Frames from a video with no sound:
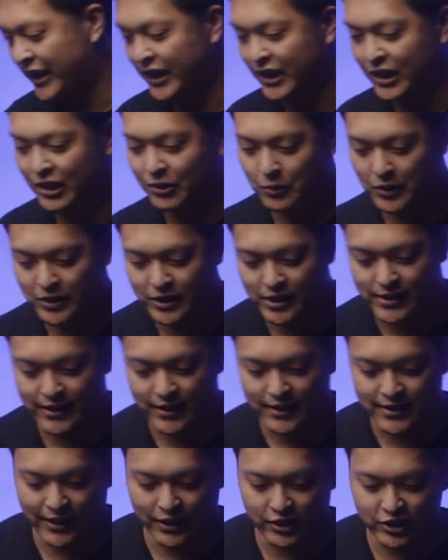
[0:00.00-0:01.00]
here, which is
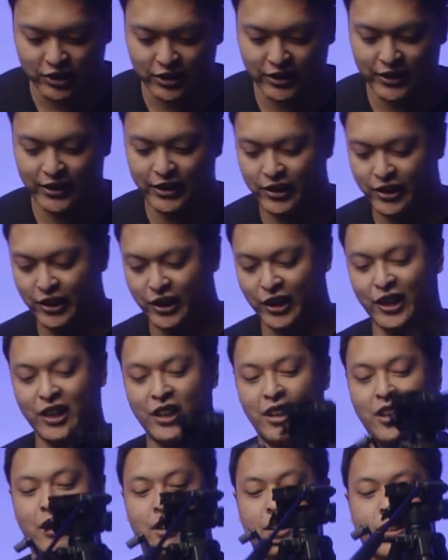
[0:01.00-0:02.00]
essentially your
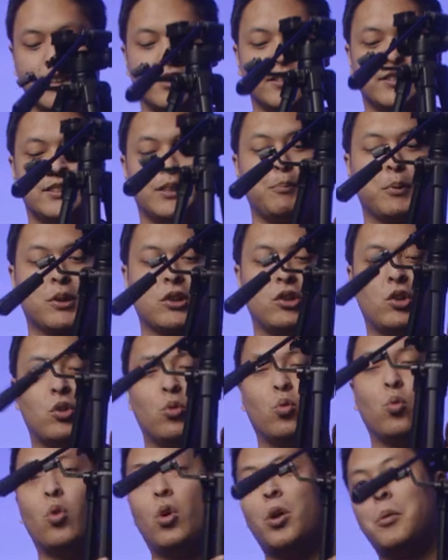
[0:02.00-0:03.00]

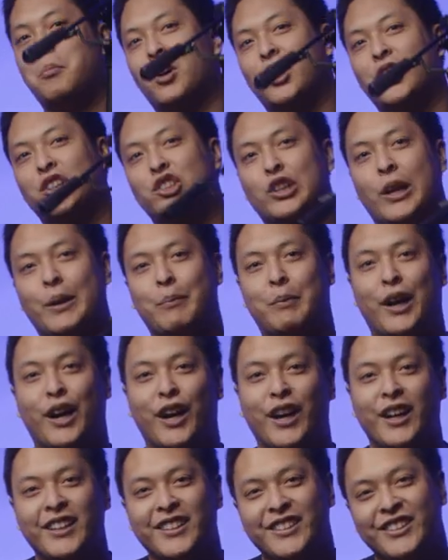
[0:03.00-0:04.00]
typical Walmart
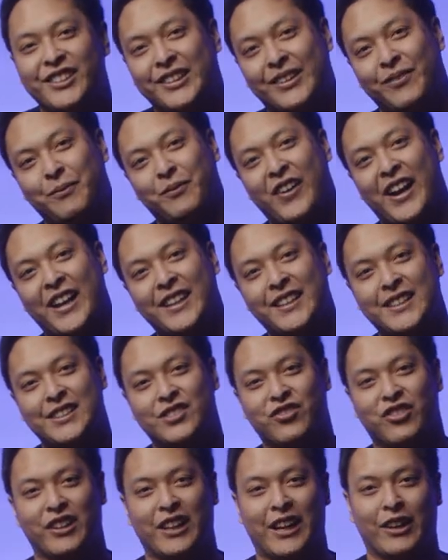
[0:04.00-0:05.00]
tripod. You can find these
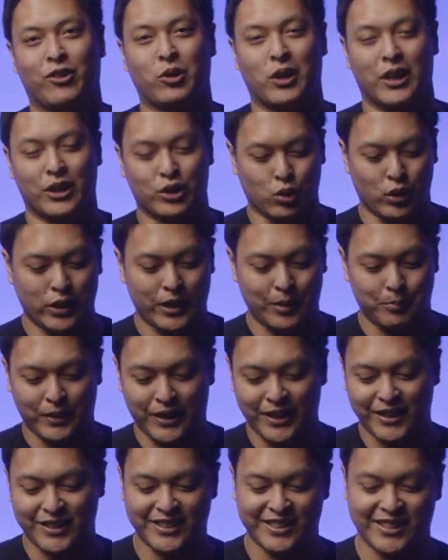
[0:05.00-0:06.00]
for like, what, 20
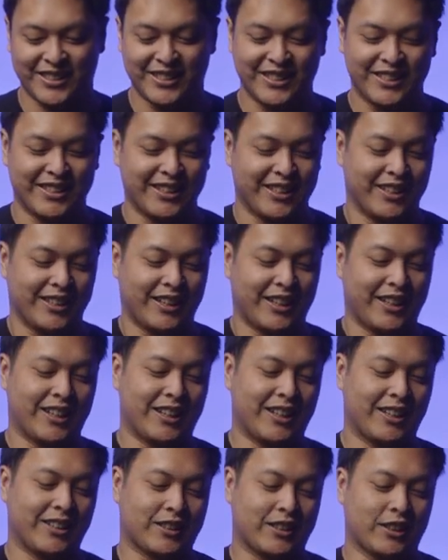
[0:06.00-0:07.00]
bucks?
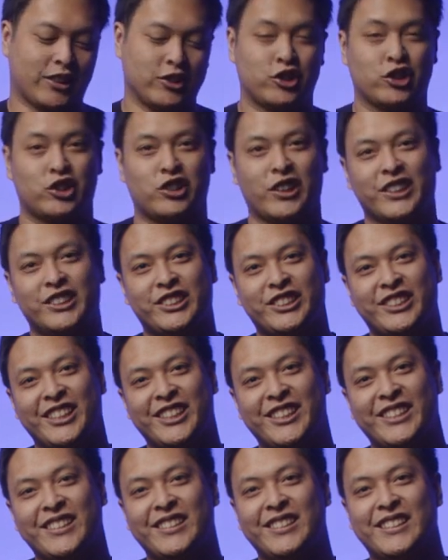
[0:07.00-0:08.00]
The
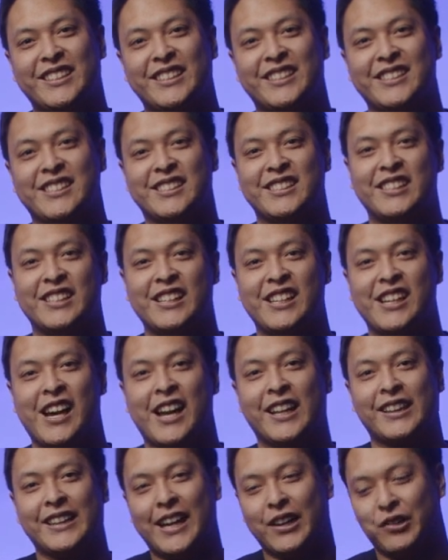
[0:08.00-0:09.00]
construction is
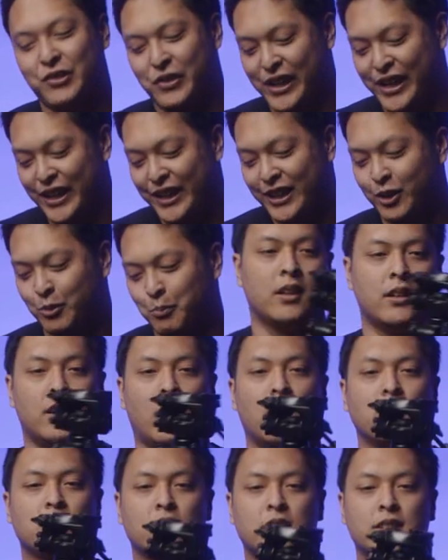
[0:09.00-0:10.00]
not that great.
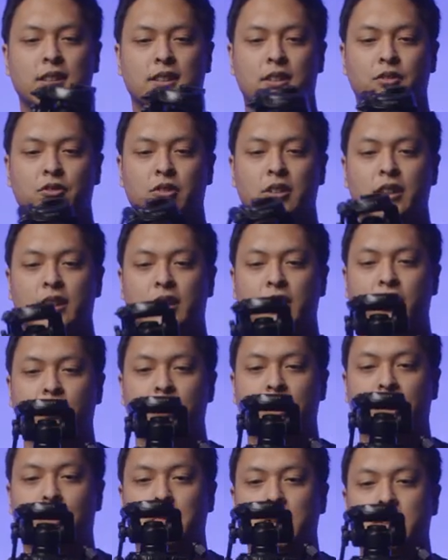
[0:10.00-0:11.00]
Also doesn't really give you
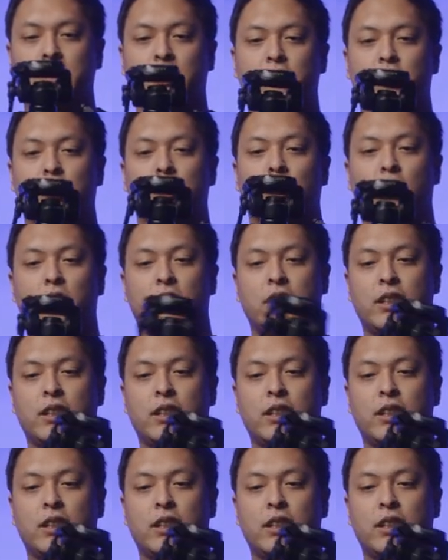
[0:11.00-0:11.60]
that much control